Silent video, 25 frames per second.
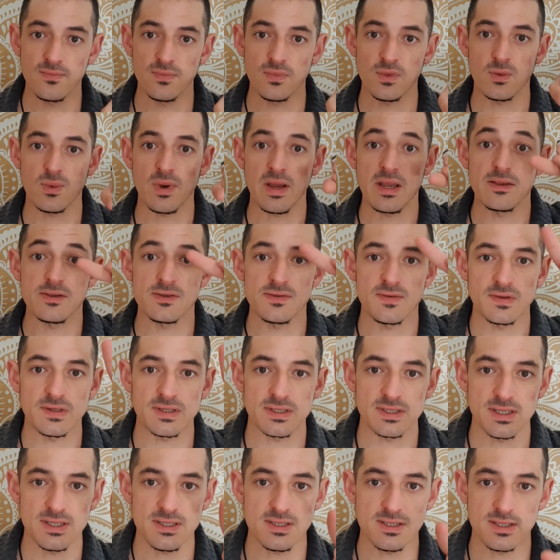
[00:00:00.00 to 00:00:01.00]
the waves of
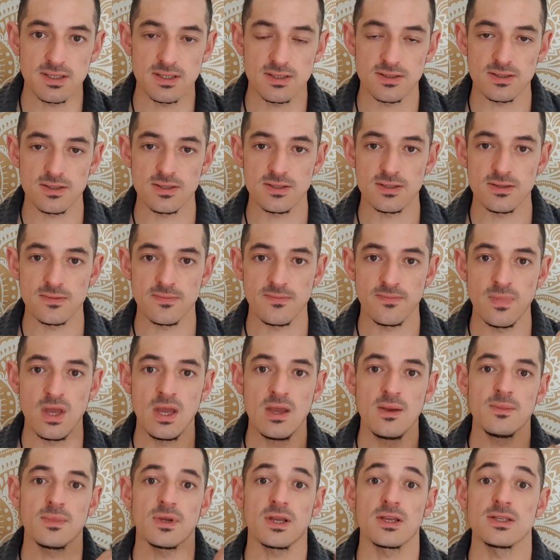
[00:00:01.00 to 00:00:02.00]
existence,
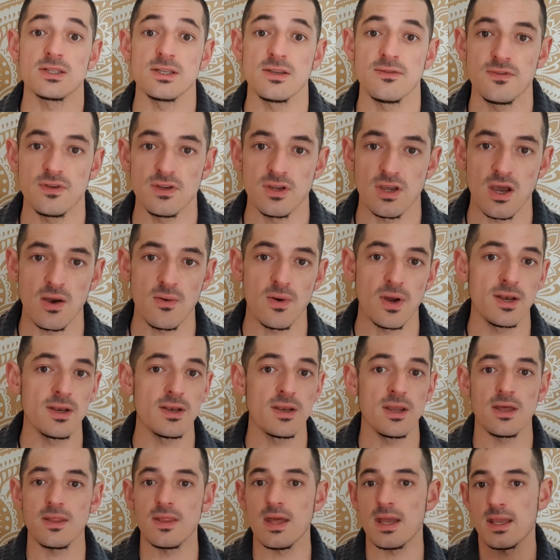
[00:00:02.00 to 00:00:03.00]
because if you go
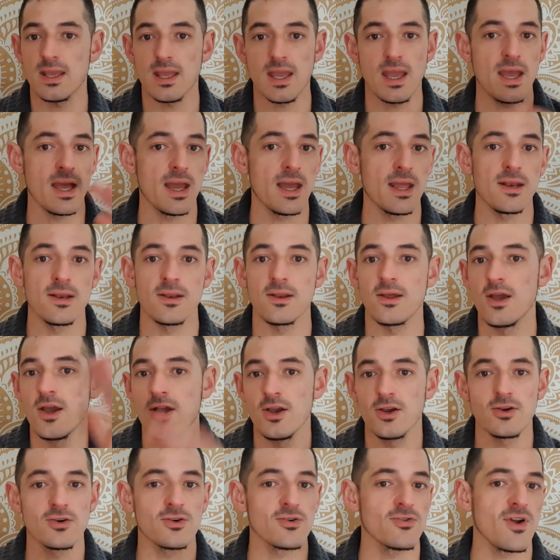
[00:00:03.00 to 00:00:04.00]
under, they can
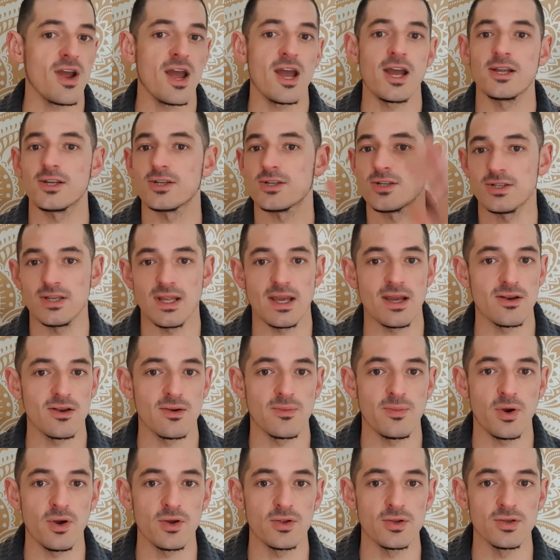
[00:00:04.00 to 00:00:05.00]
crash down
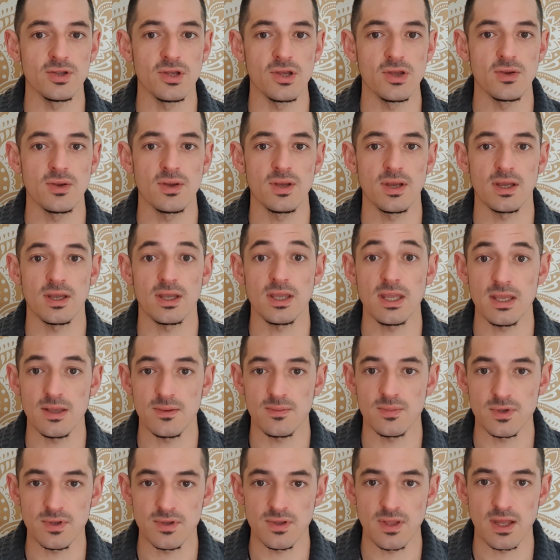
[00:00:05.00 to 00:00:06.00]
upon you and
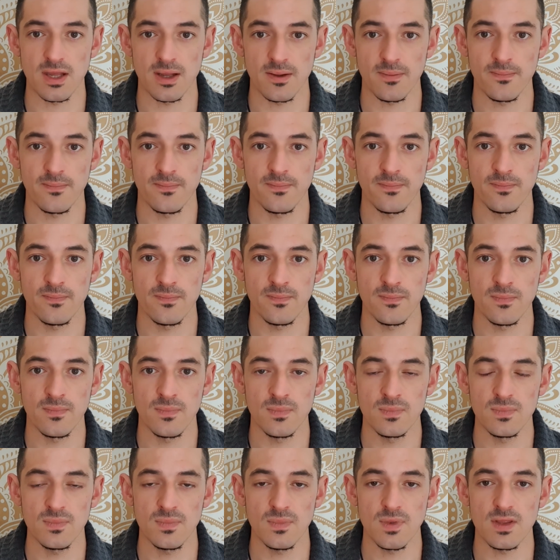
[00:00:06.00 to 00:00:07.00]
keep you there.
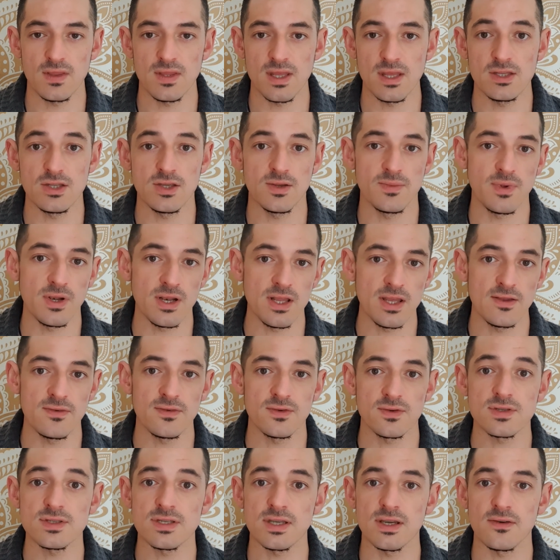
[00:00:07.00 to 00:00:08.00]
And then you believe
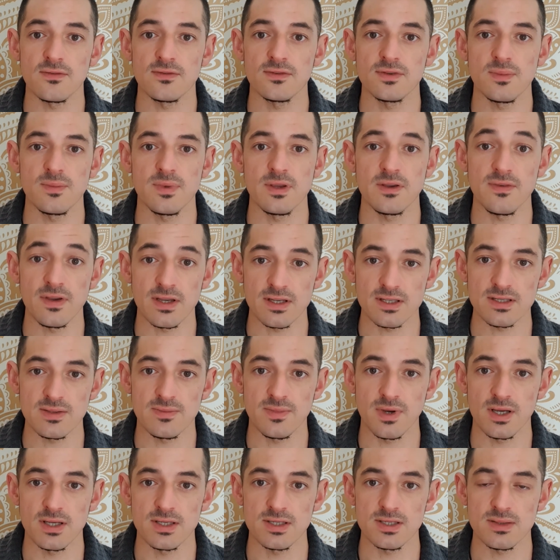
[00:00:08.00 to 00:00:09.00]
yourself to be
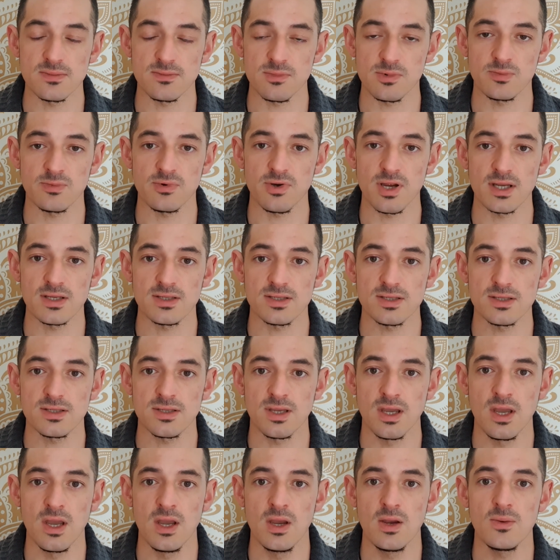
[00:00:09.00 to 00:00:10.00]
victimized and repressed
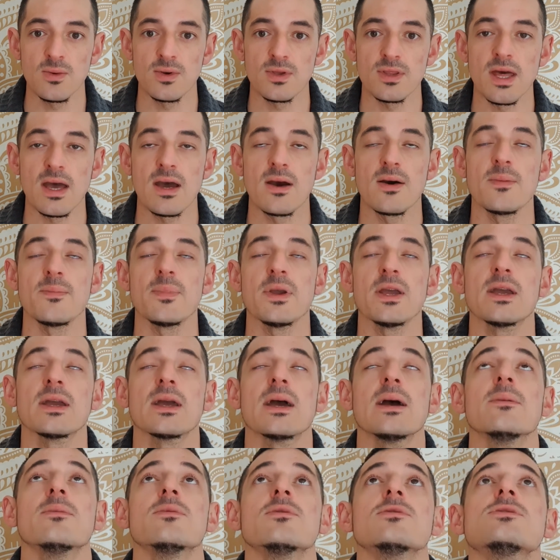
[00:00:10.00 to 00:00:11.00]
without being
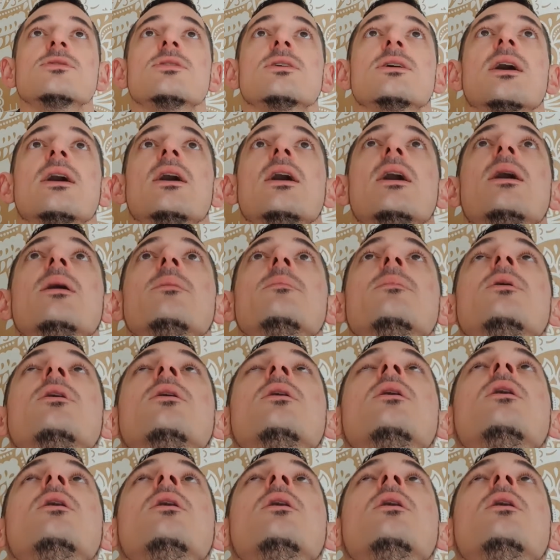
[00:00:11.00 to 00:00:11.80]
able to get up.